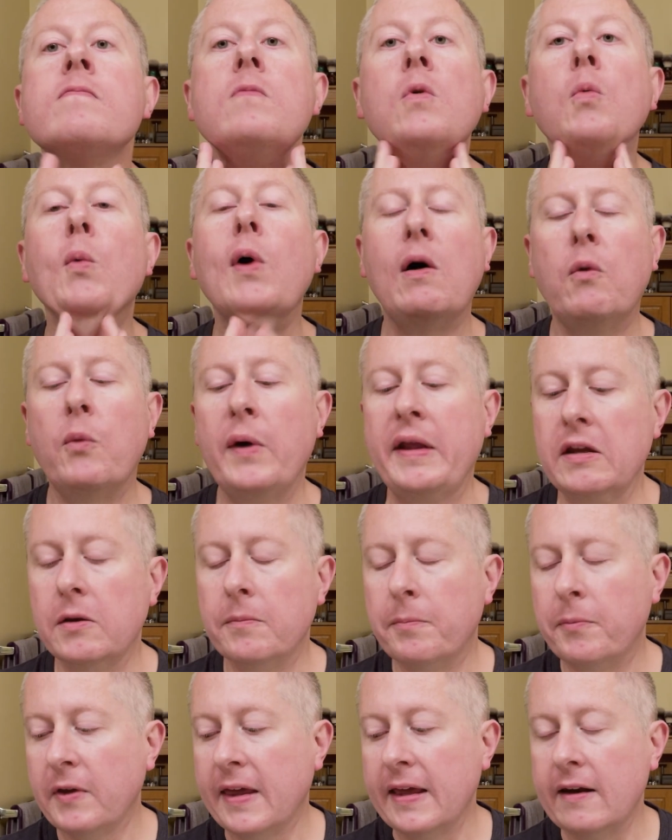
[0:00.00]
Well, when you
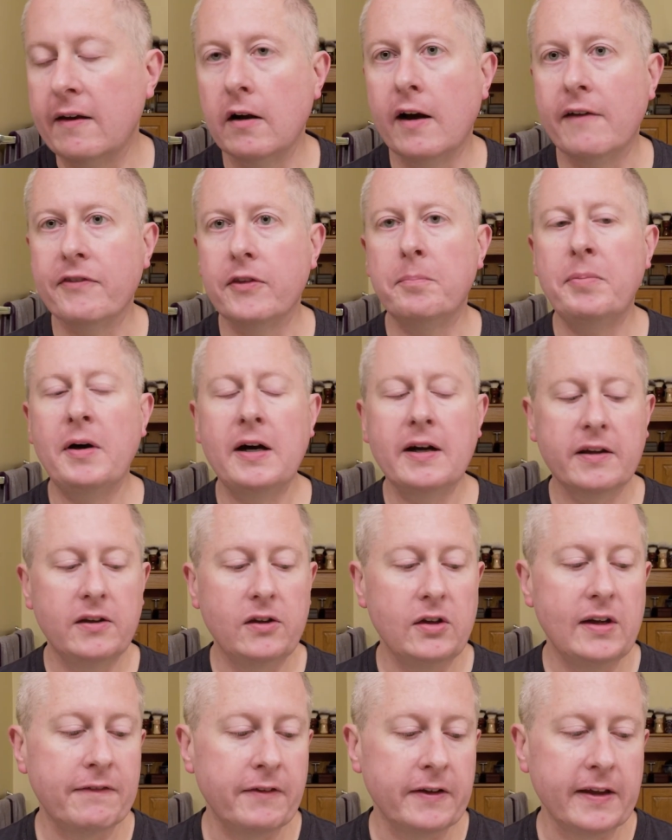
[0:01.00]
get it off the puck,
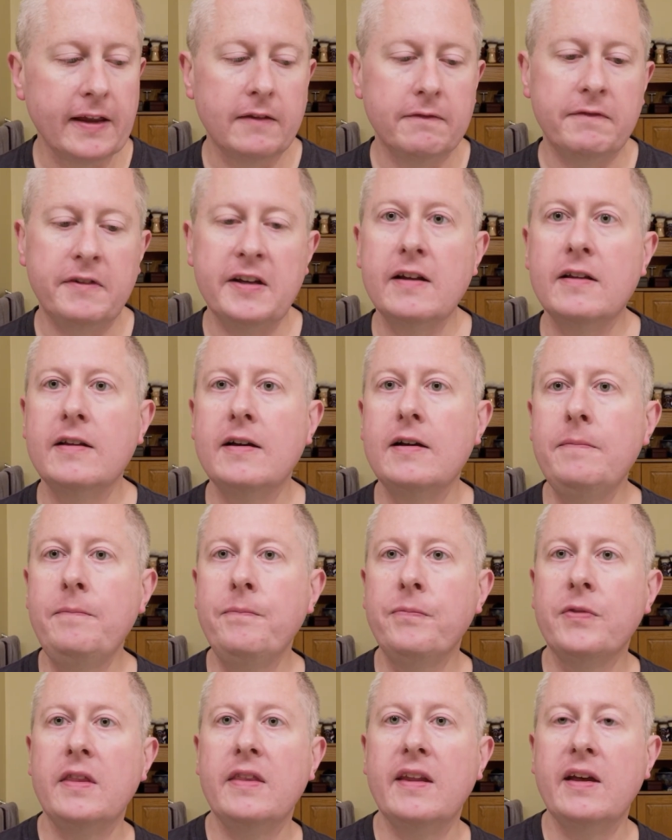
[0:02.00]
you definitely get the vanilla.
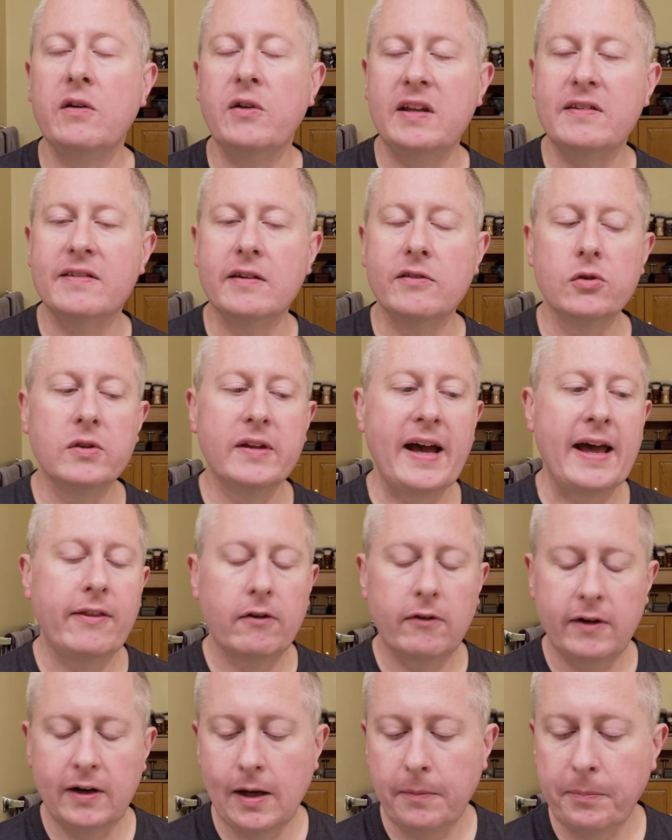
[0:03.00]
Then as you
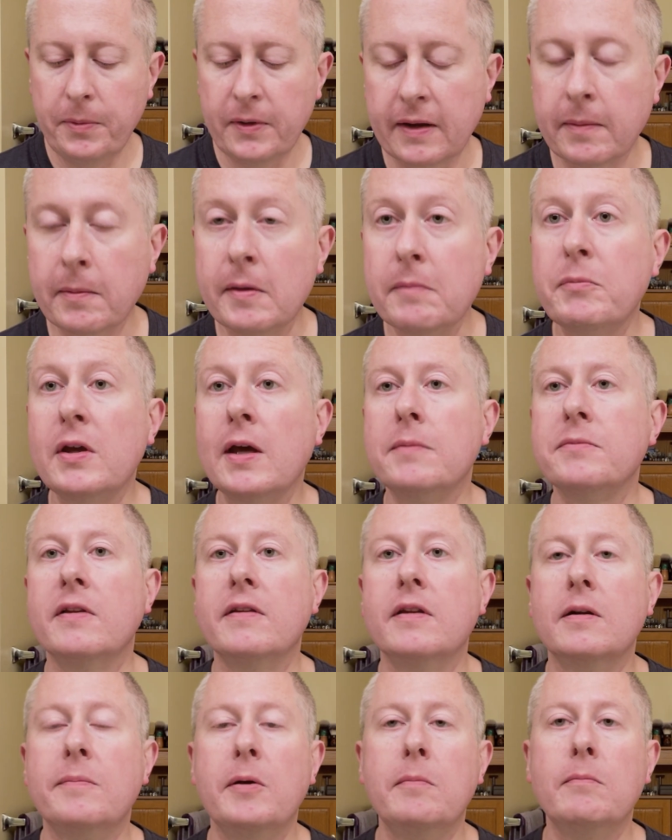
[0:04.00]
lather it up, it becomes a
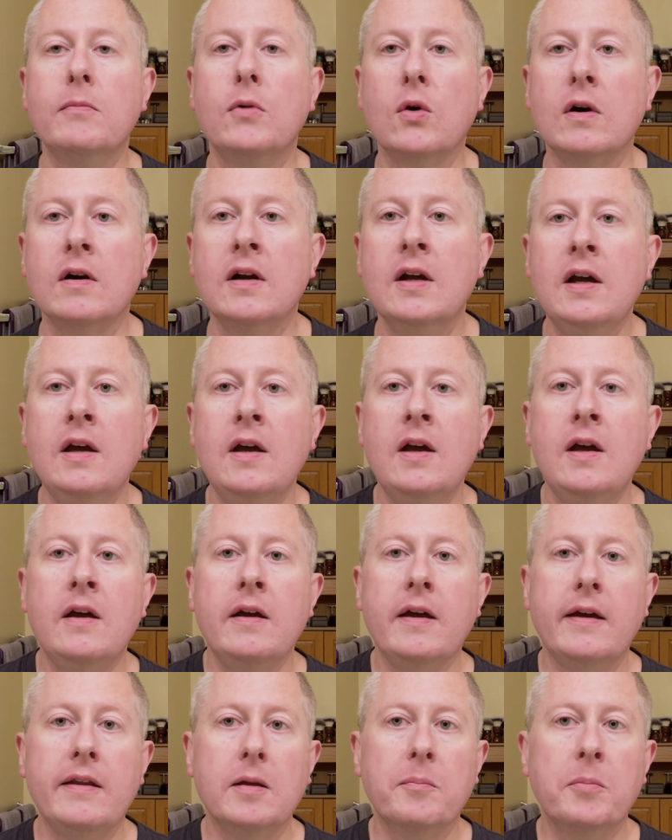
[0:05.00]
little bit more
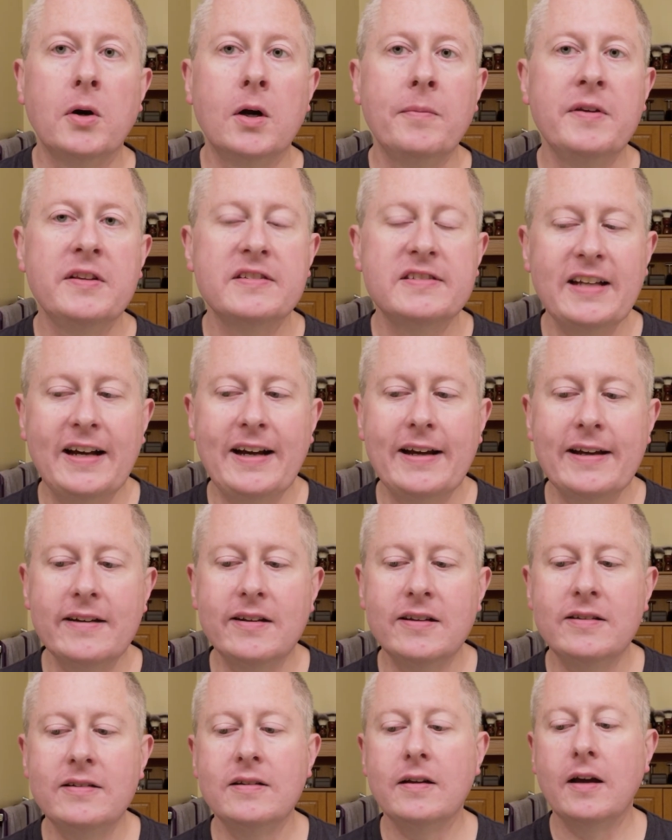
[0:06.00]
on the bourbon side.
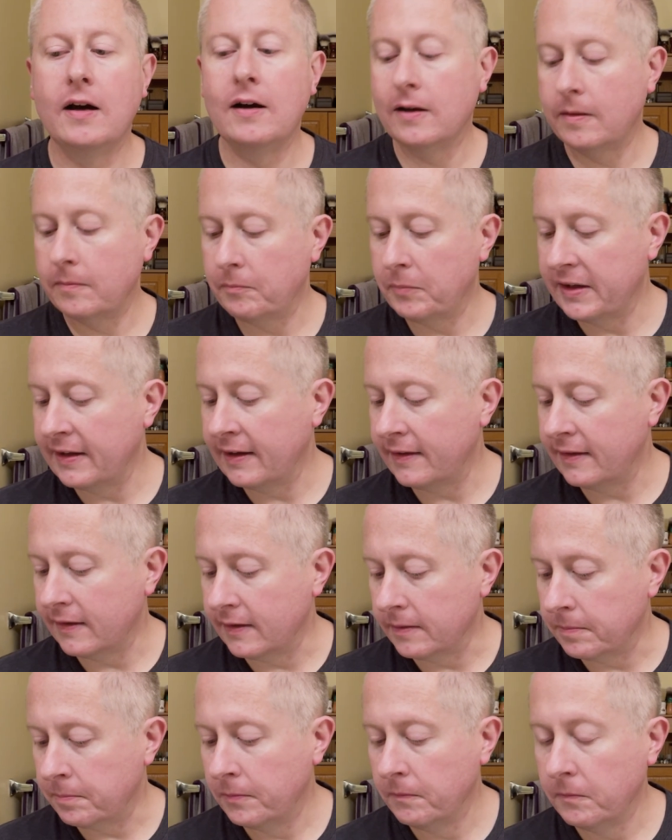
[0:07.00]
But then
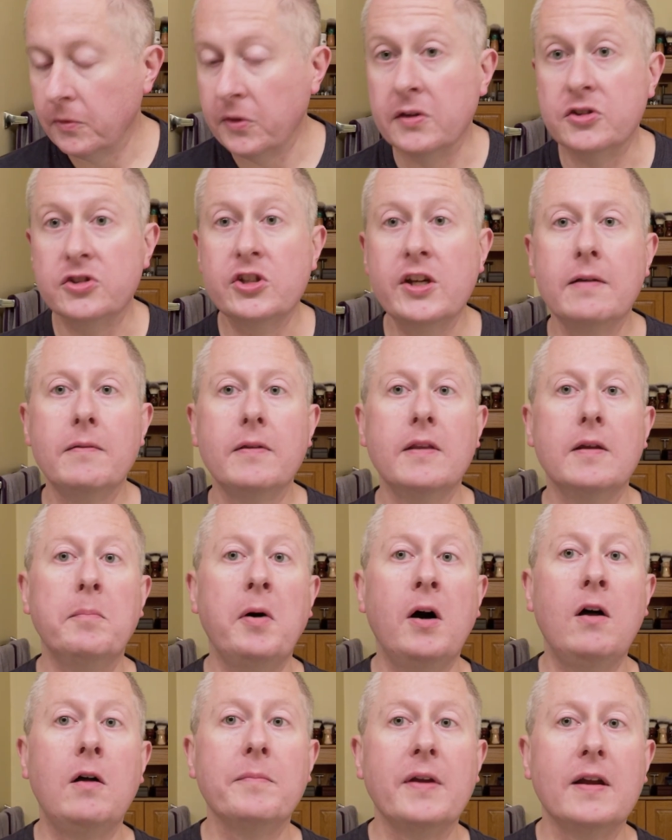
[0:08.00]
the
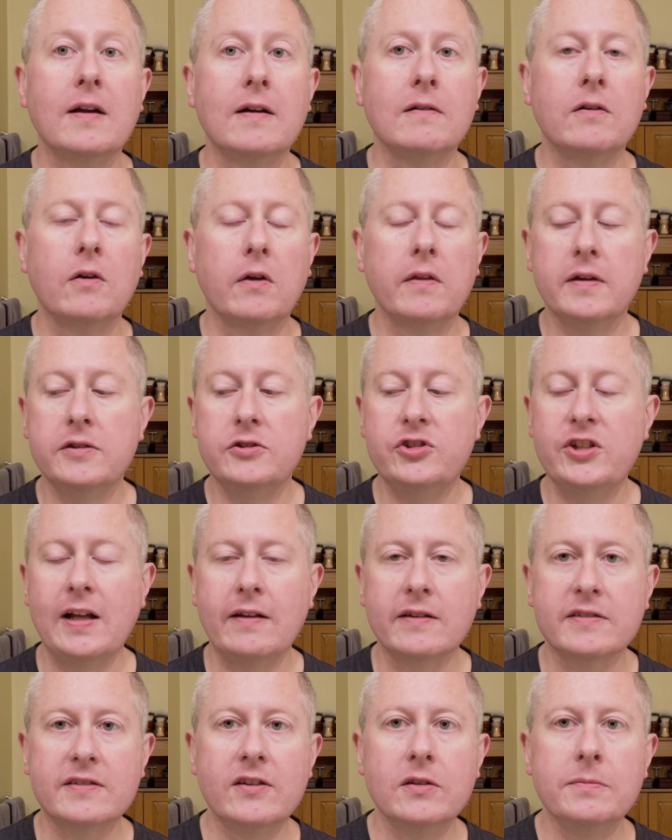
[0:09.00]
balm here, or the gel,
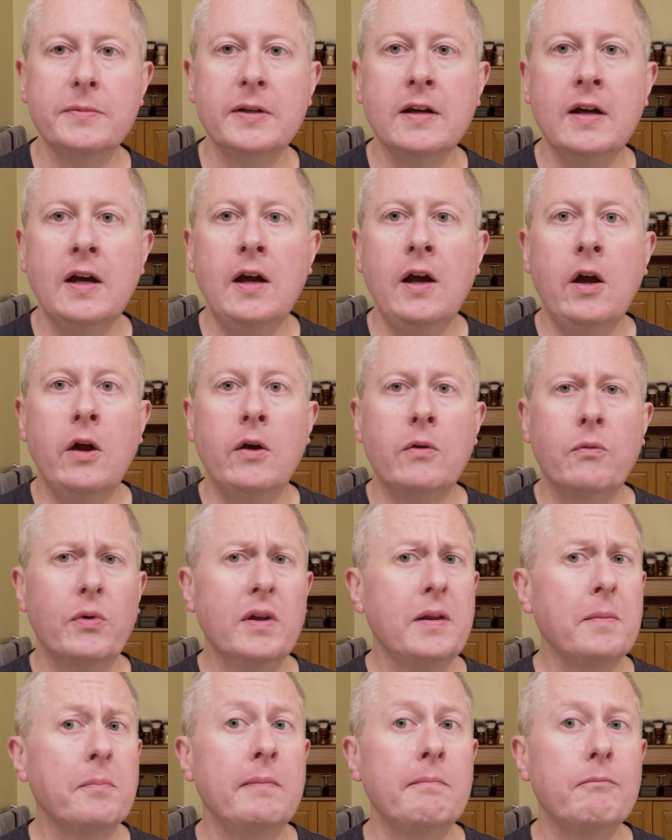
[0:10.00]
excuse me,
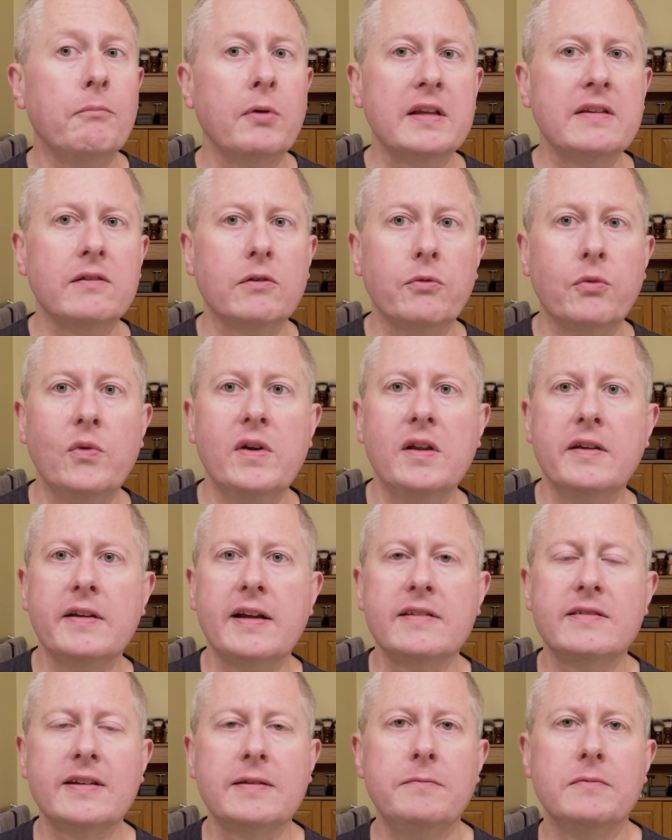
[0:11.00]
really brings a really
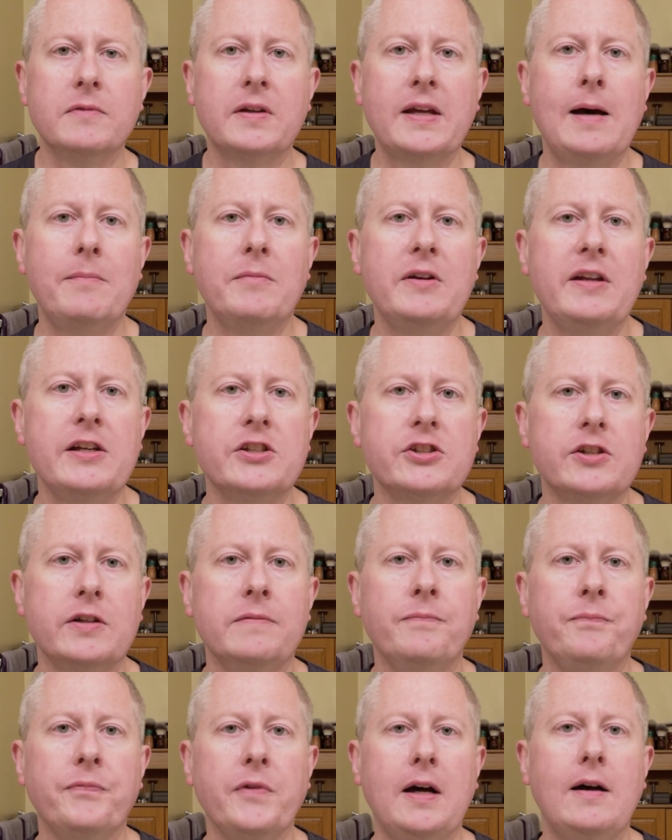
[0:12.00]
nice
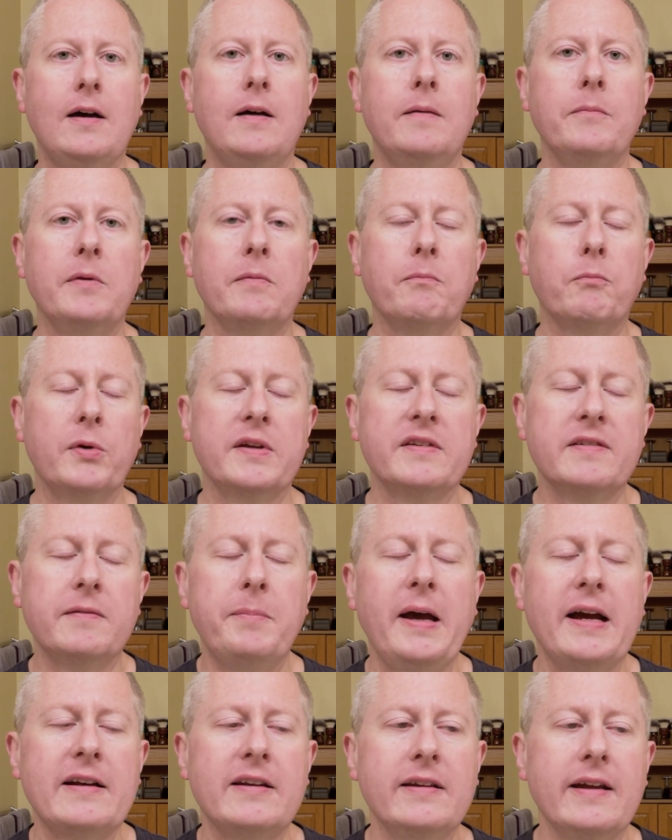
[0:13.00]
combination. It brings it
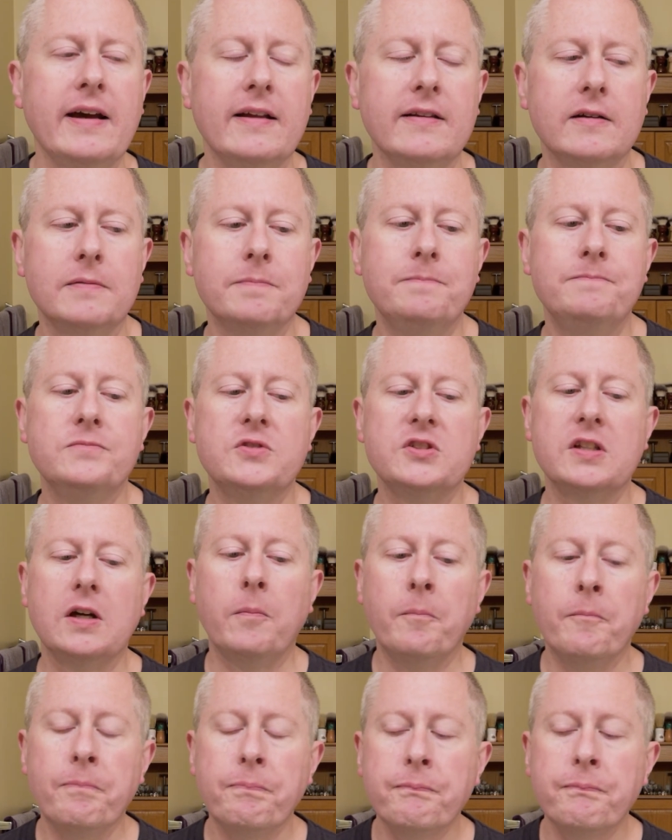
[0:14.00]
back together. So,